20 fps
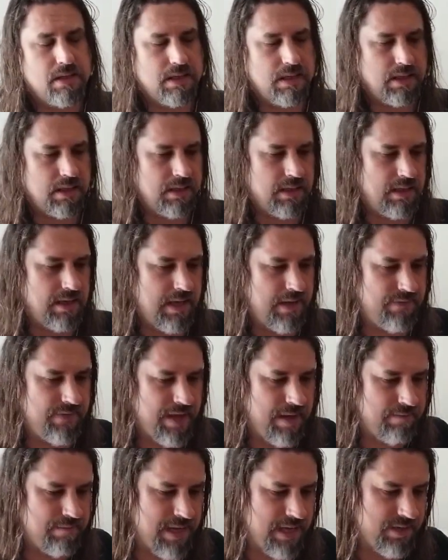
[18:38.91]
And
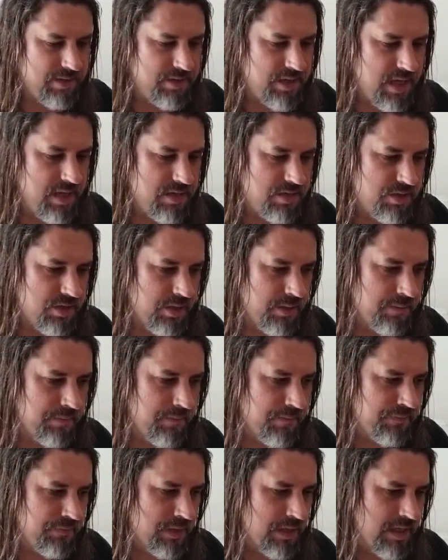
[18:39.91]
that meditation
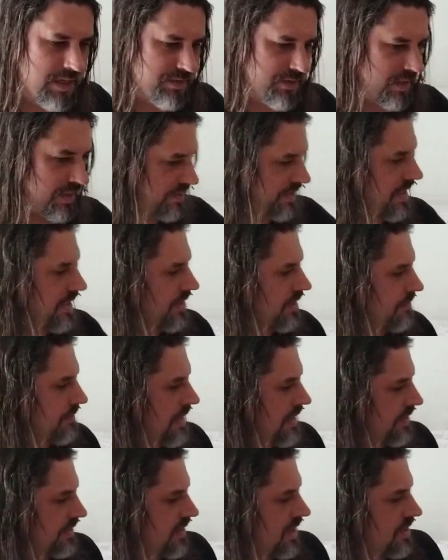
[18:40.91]
is an extended
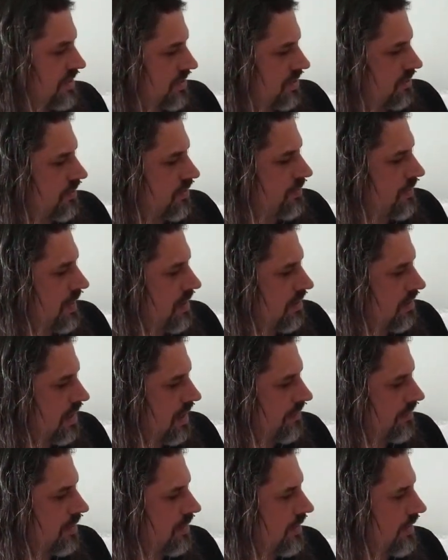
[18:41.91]
meditation with
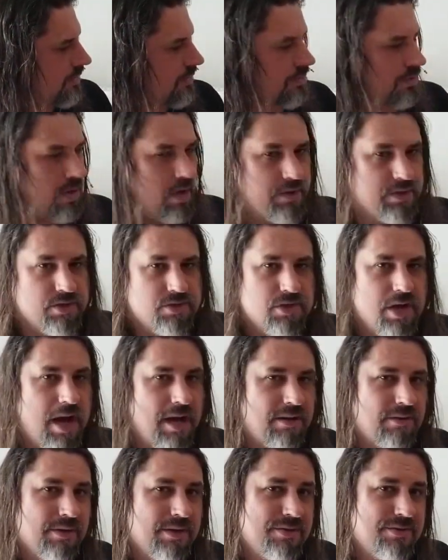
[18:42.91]
Pyradym going through all the
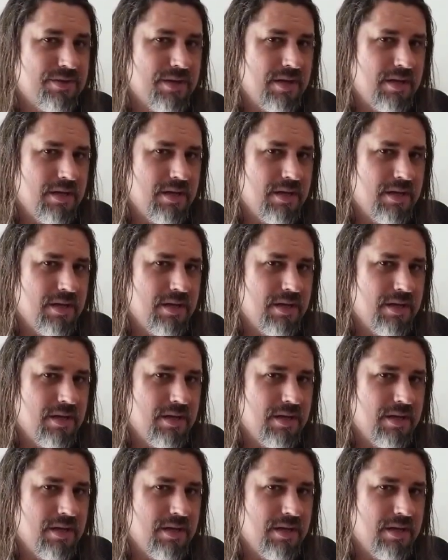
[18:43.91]
chakras.